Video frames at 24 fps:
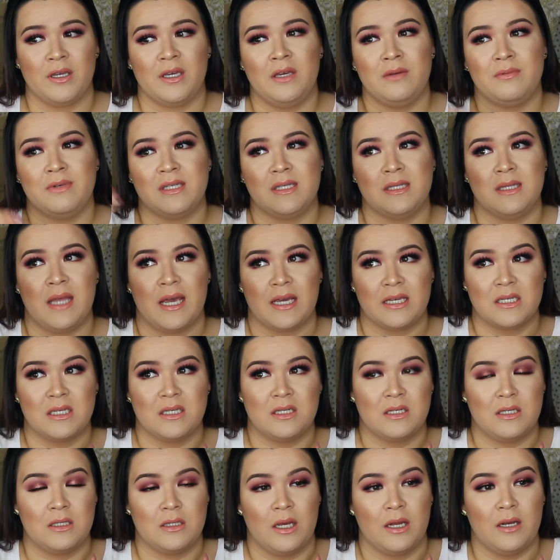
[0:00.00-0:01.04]
He was
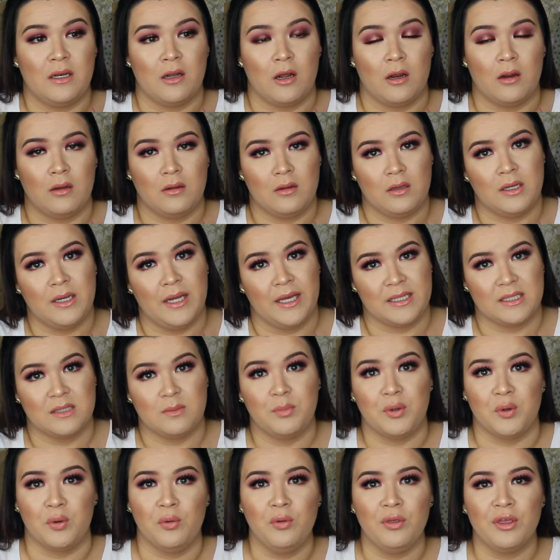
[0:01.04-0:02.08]
next to, in the next
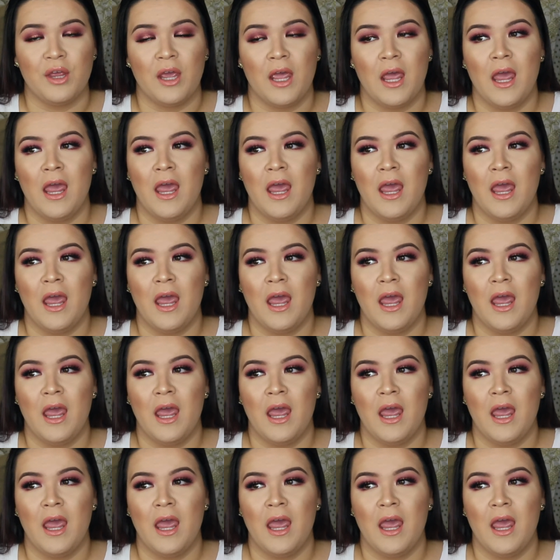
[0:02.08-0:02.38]
booth,